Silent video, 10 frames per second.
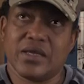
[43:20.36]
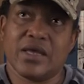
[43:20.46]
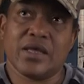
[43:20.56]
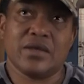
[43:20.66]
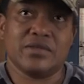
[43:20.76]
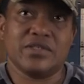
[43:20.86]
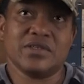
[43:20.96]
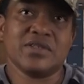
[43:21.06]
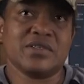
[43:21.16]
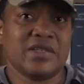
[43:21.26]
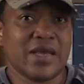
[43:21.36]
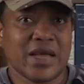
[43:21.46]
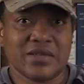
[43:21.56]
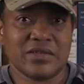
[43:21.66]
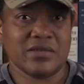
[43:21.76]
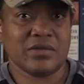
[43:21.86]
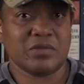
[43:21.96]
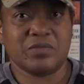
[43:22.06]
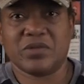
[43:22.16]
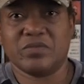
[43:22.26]
And to this day, I
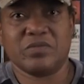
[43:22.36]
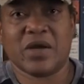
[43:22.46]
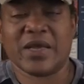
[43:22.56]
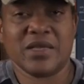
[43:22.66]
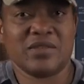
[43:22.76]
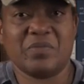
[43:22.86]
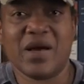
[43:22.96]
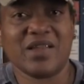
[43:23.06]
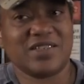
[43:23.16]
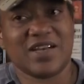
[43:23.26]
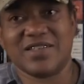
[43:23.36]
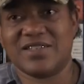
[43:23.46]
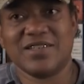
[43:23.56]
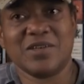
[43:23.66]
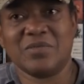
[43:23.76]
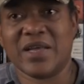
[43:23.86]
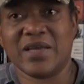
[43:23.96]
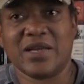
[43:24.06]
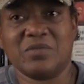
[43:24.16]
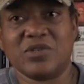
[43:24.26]
still, I guess, apologize to them,
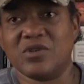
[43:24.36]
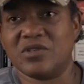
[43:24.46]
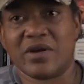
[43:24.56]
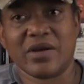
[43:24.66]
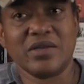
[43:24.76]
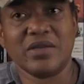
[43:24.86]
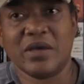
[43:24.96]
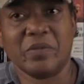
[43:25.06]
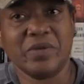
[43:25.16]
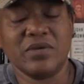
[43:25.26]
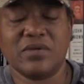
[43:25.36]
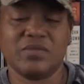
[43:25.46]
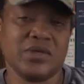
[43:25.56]
like, I'm so sorry I couldn't help you.